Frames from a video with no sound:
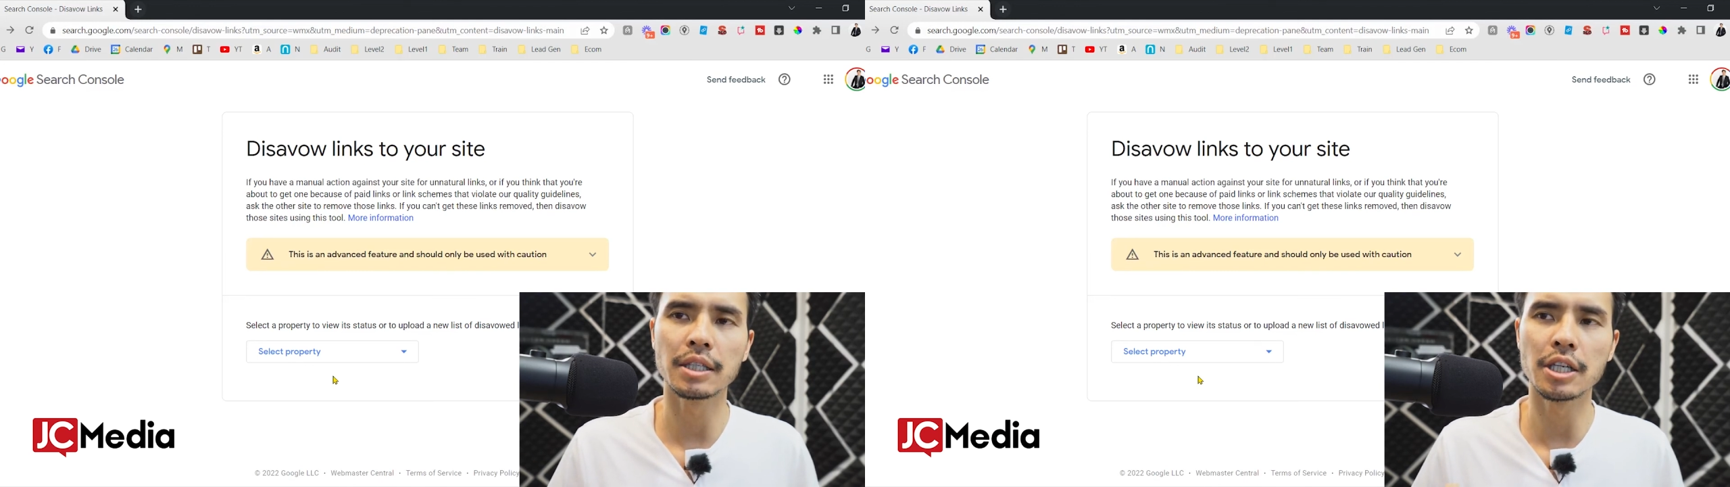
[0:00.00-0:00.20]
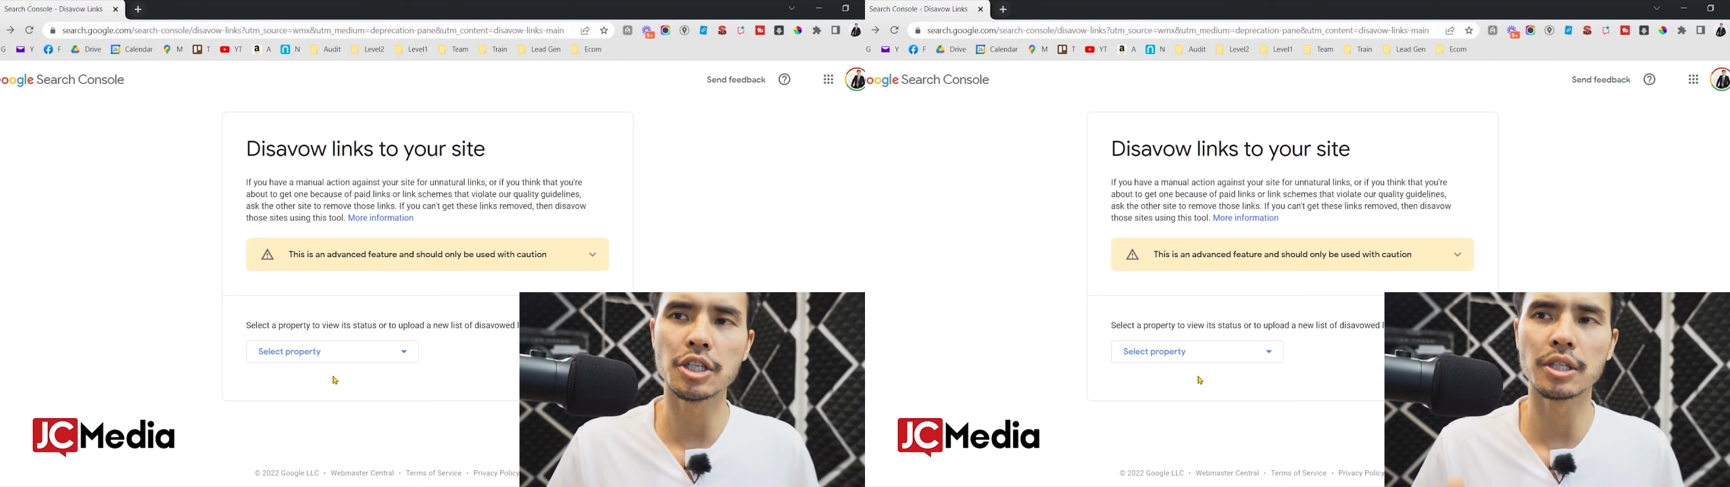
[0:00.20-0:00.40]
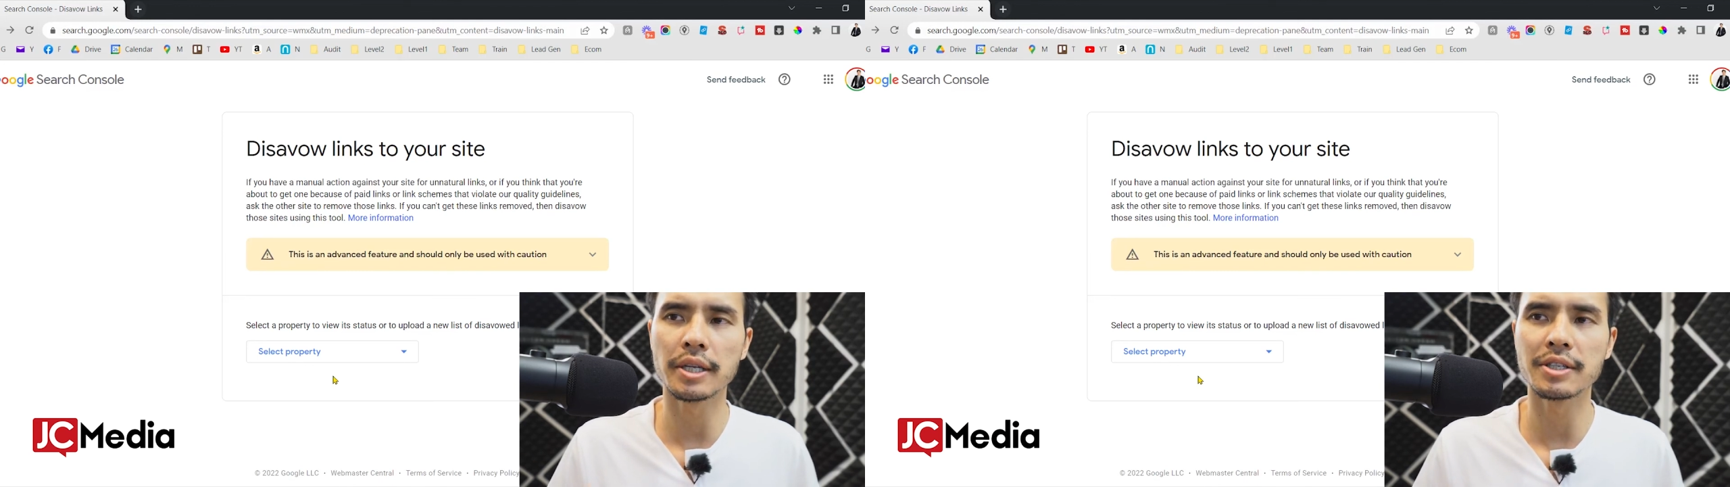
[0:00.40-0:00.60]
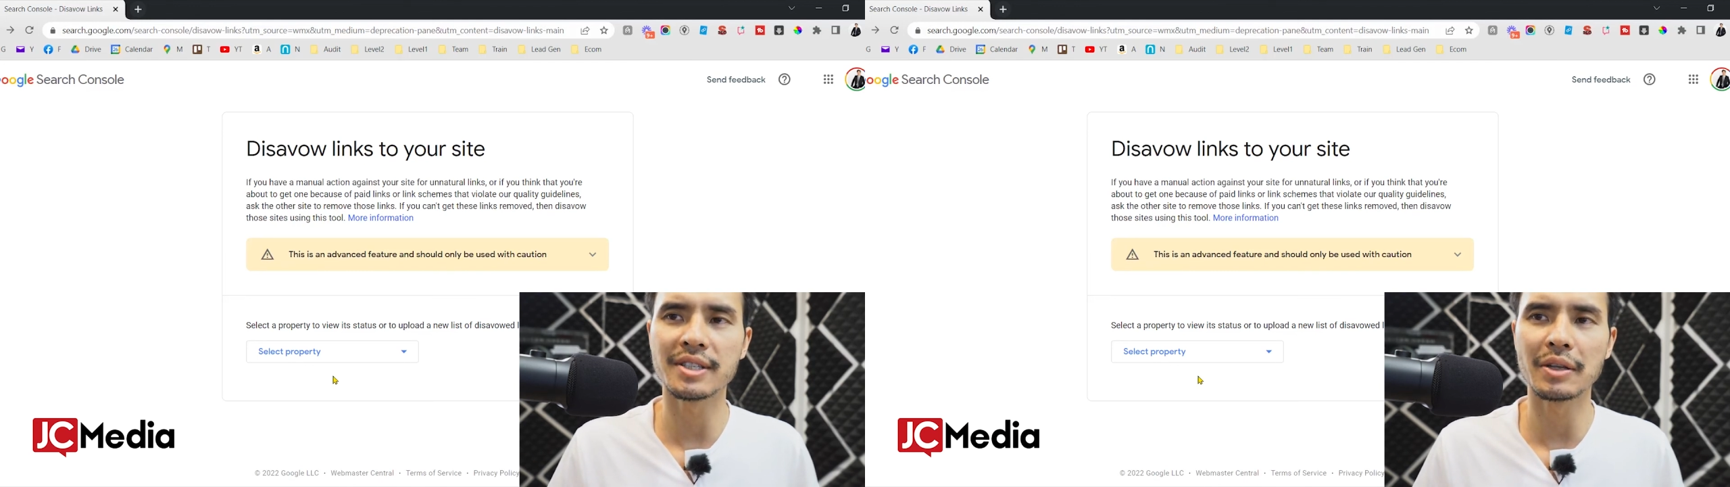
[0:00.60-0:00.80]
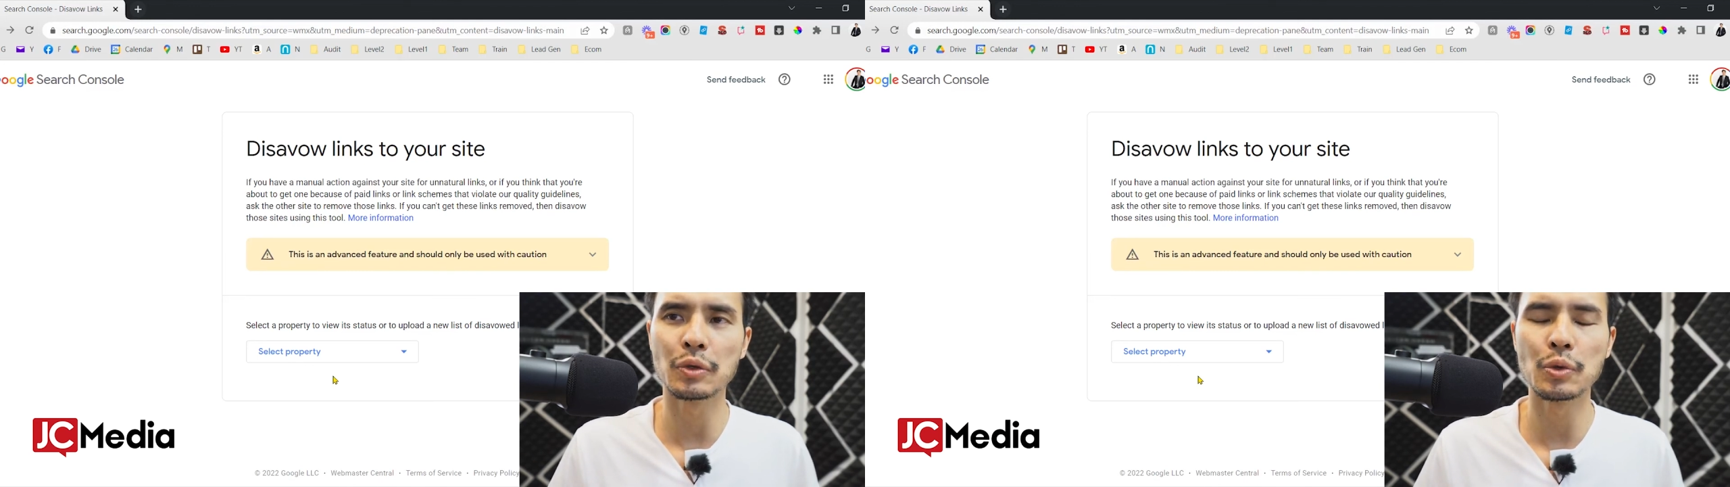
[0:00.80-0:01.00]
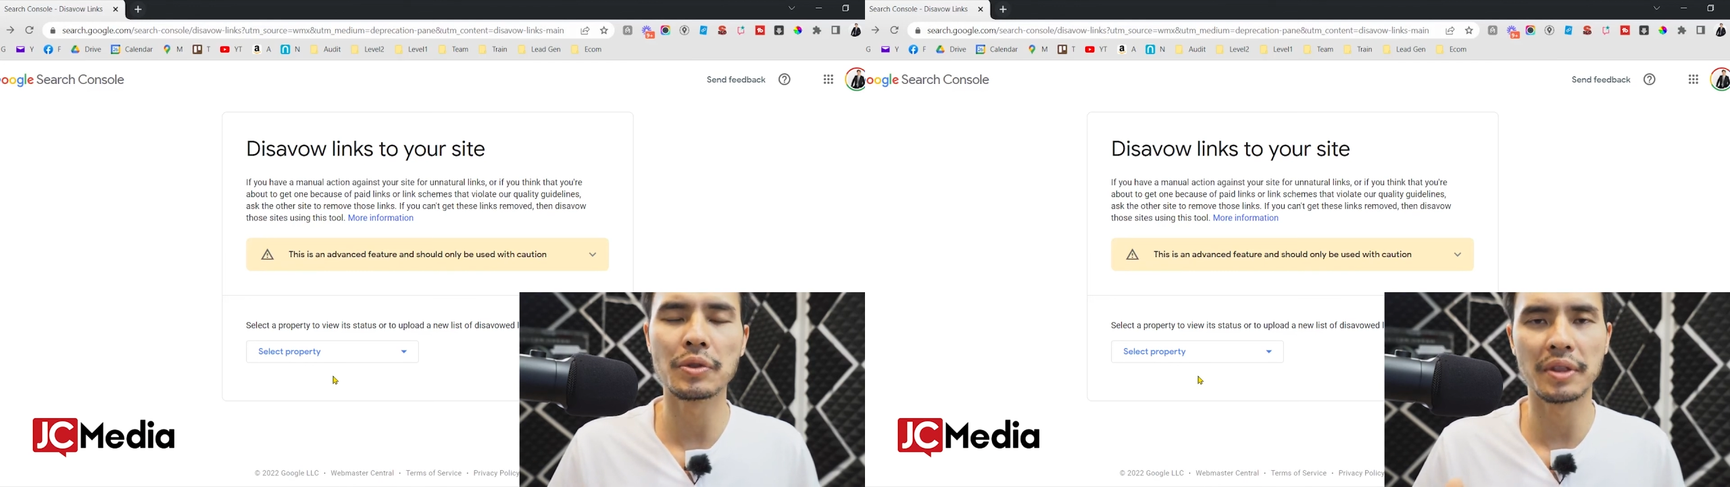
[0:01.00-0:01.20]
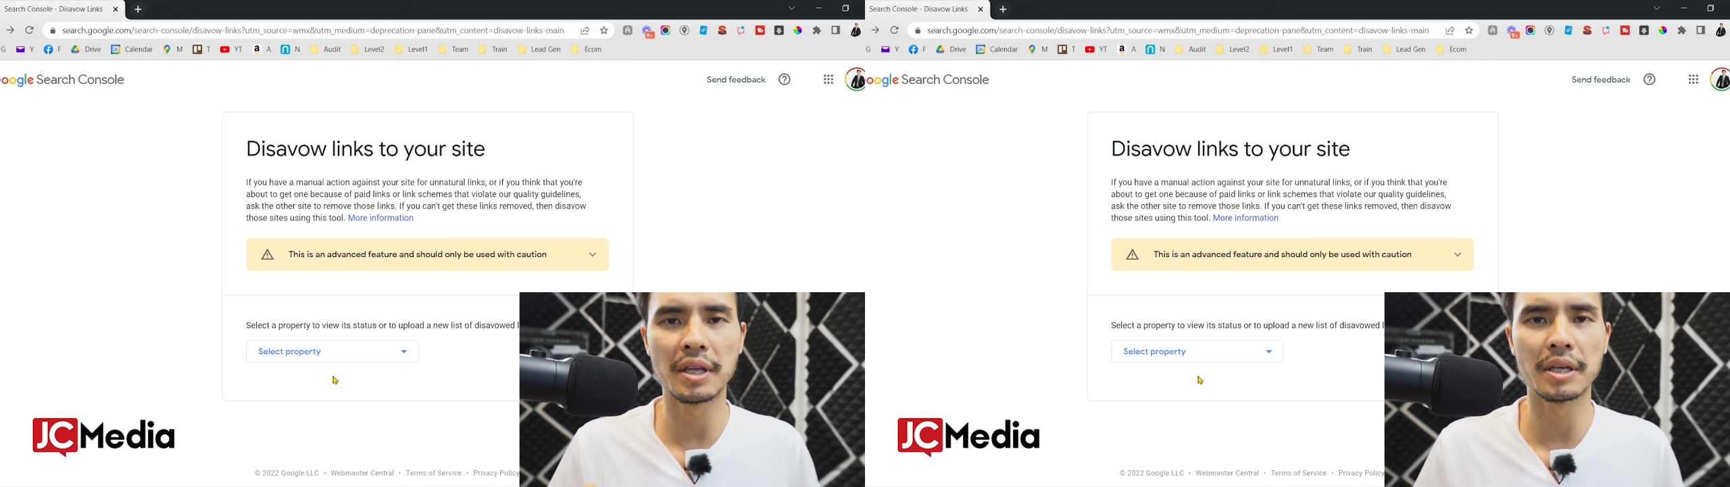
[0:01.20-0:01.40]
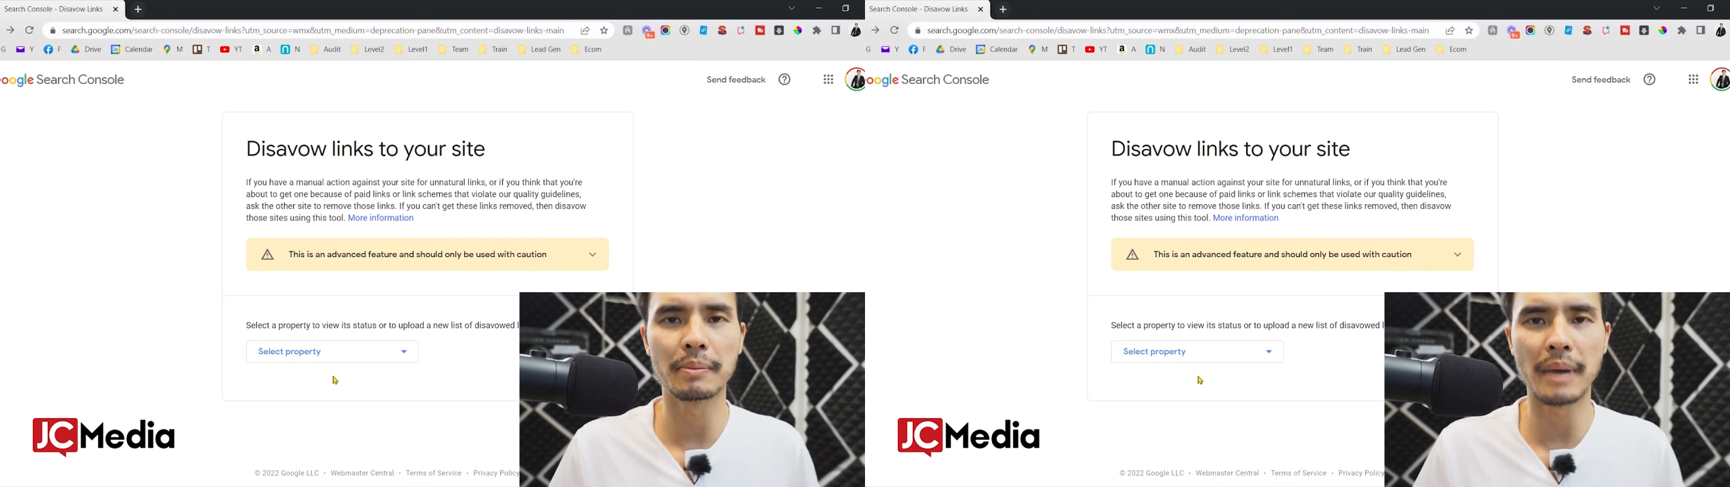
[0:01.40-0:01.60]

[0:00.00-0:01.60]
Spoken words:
each links that you think